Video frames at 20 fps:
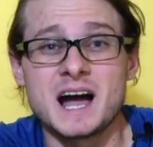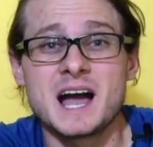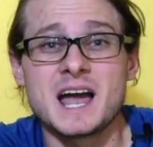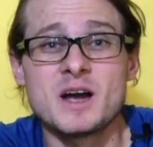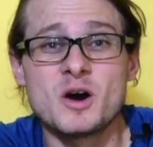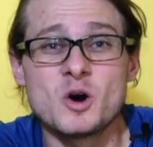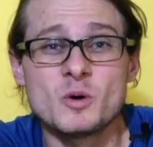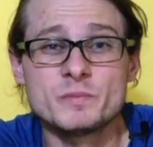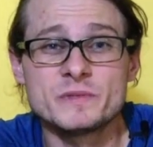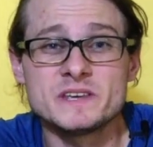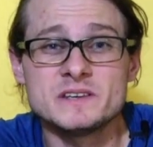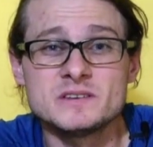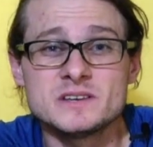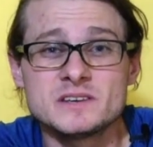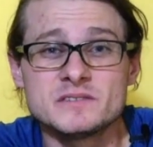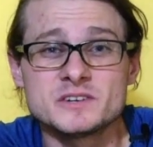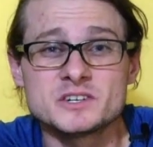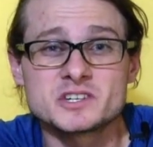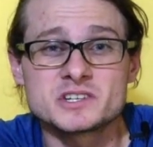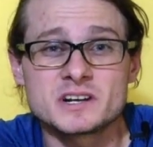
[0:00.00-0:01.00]
I hope that you
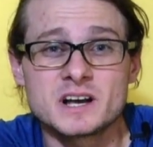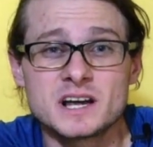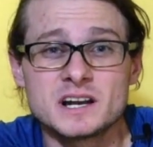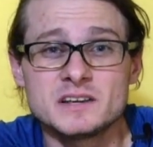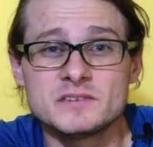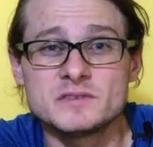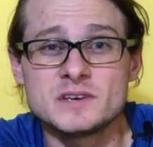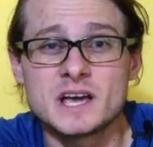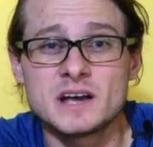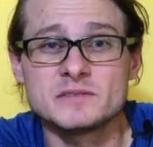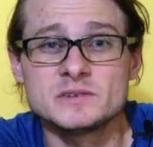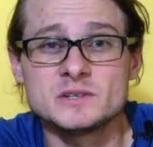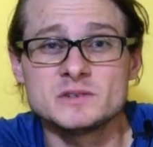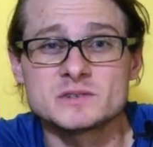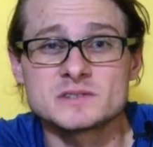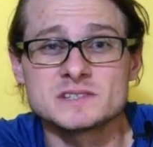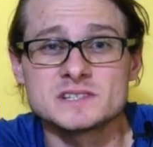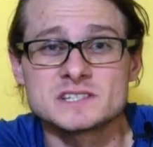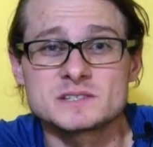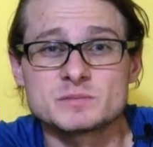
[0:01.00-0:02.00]
give it a shot if you haven't
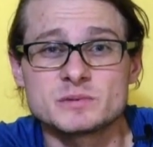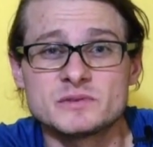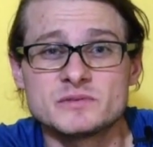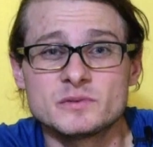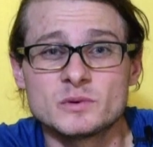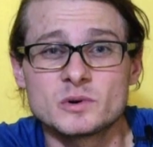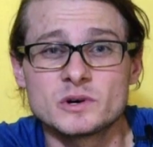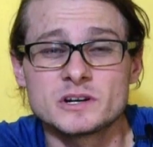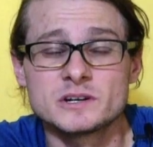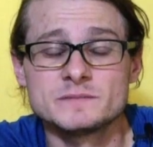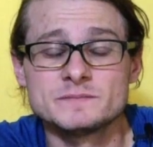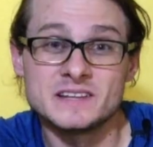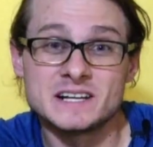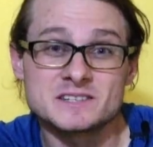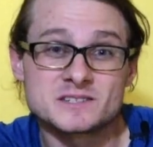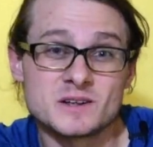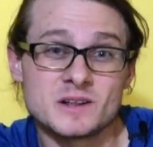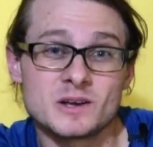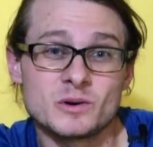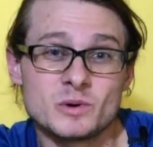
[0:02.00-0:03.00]
used a list before.
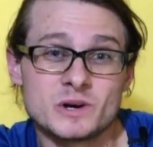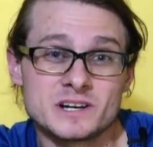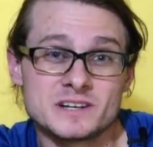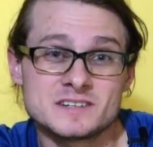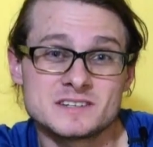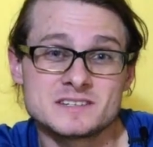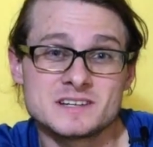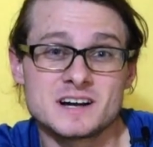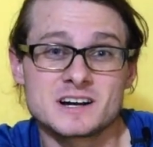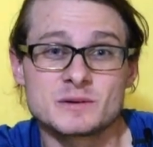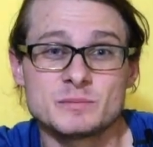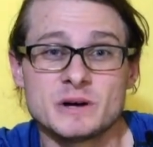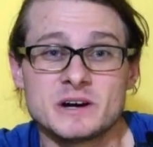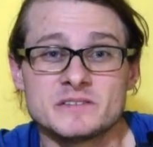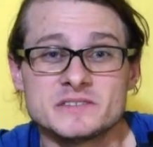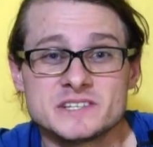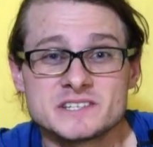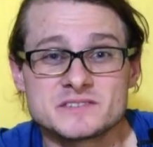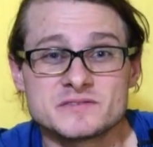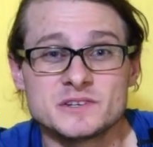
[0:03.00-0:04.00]
That's all I wanted to talk
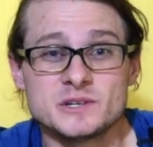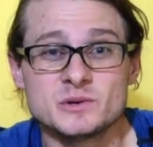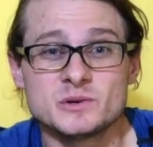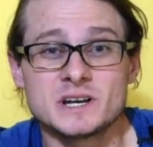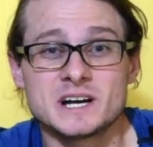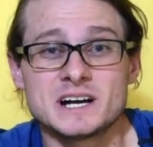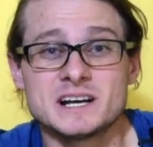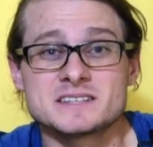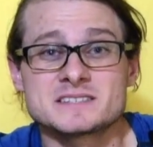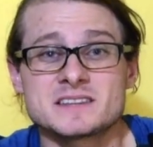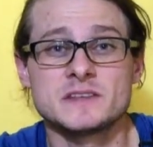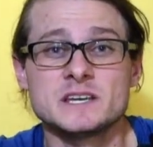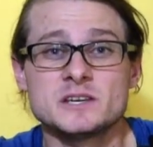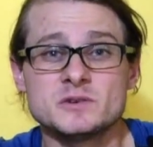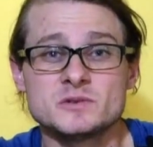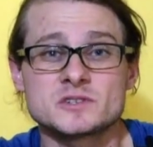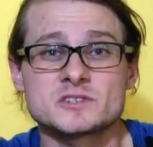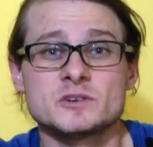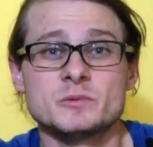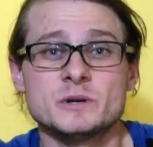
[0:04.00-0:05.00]
about in this video, guys.
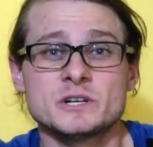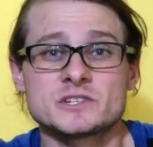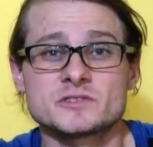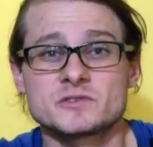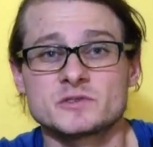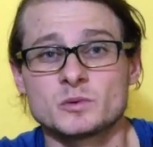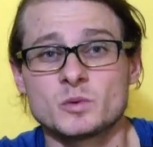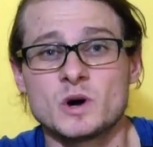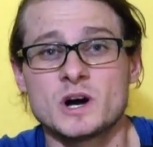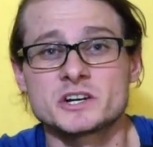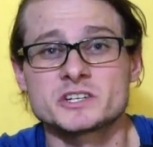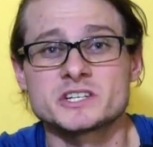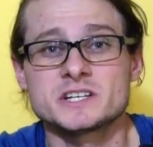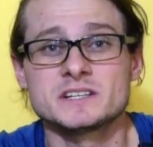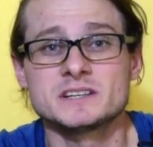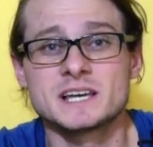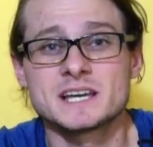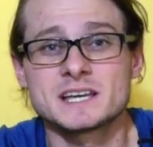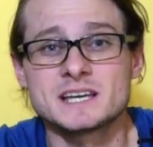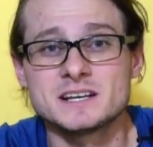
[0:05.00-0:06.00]
Thank you so much for
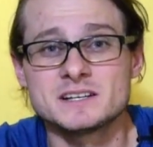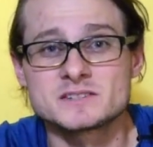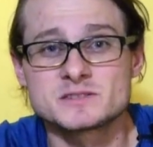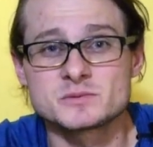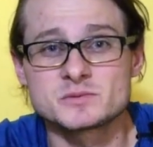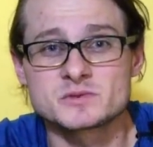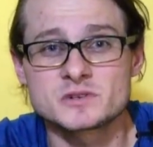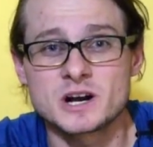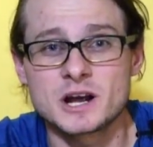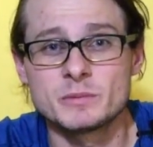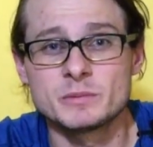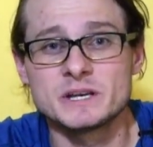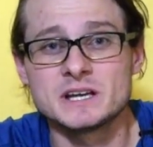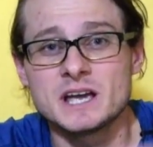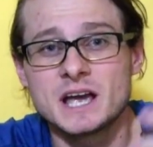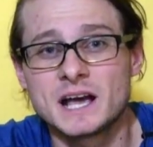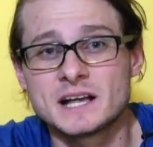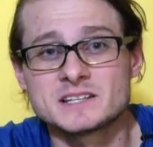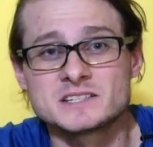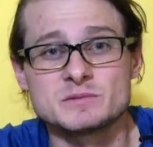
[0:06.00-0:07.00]
watching, liking, and
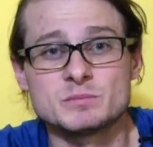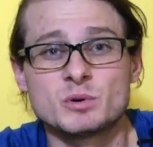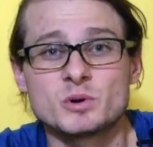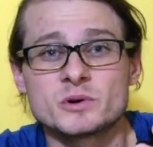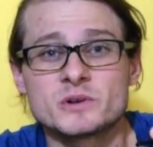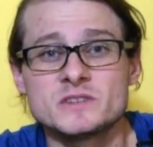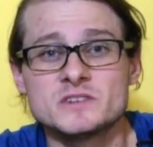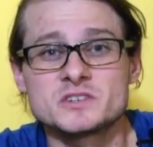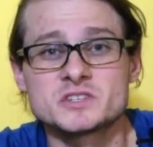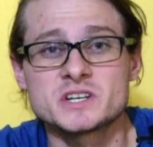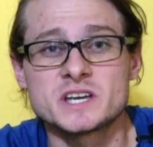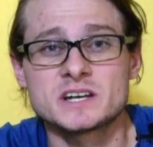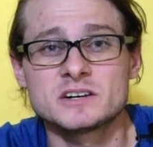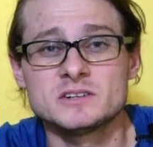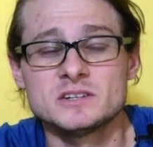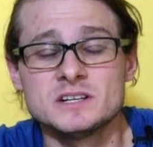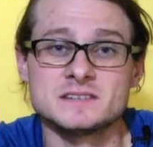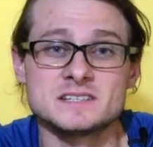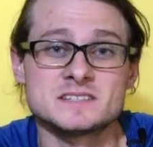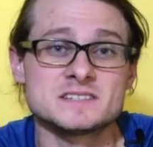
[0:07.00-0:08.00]
subscribing, and supporting the
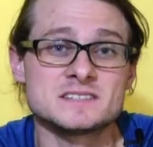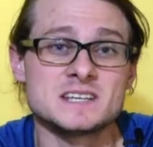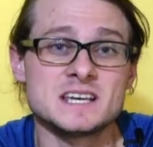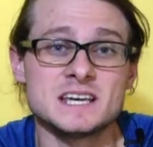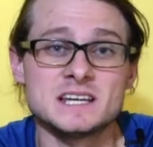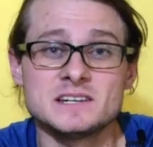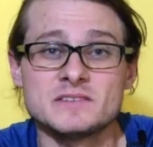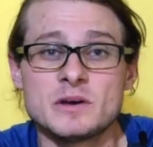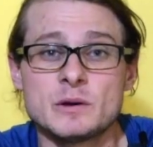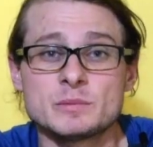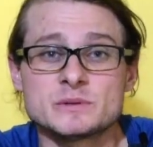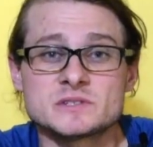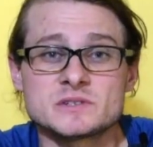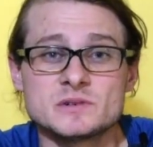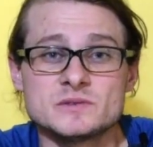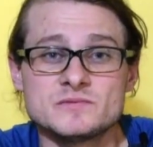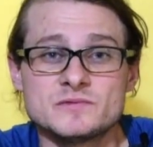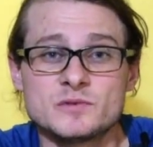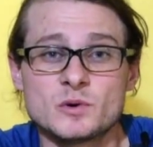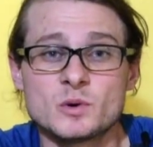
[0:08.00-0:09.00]
channel. This is the end of
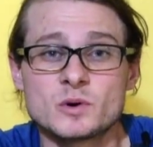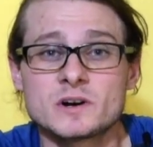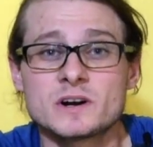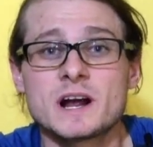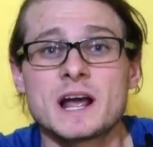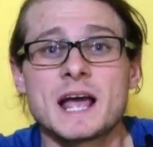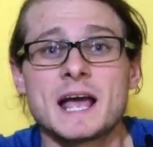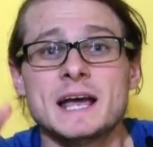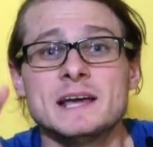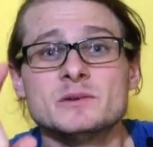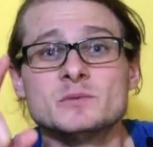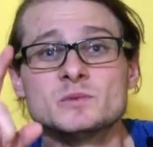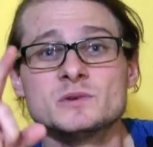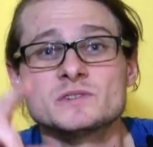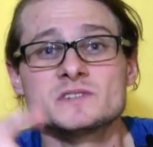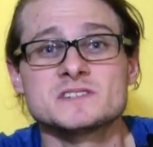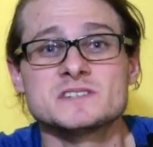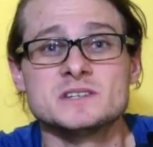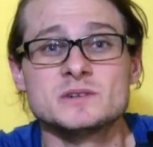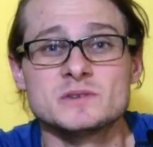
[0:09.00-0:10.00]
episode 4, and
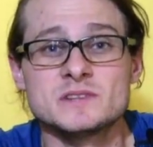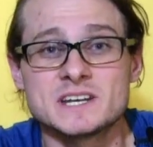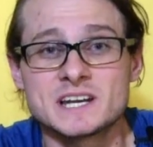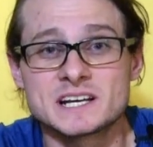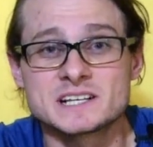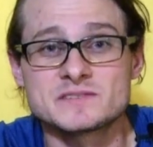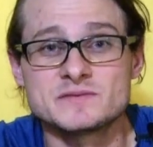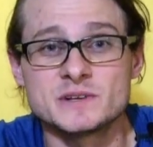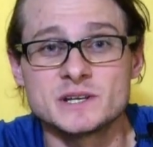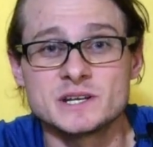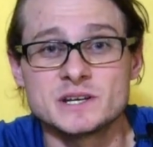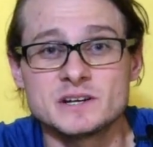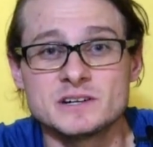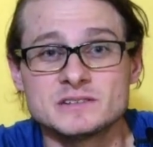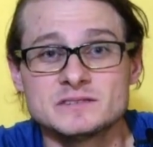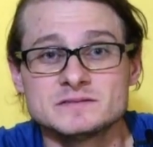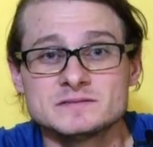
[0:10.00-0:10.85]
we'll see you in the next video.